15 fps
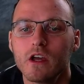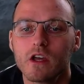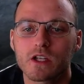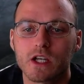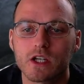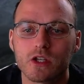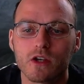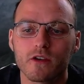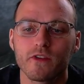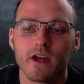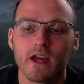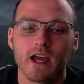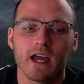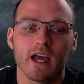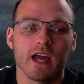So I sort of,
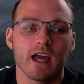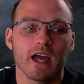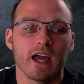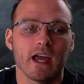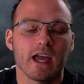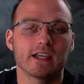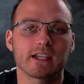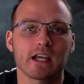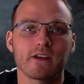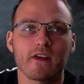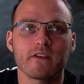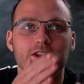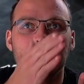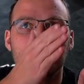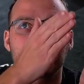instead of
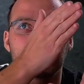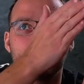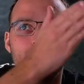having like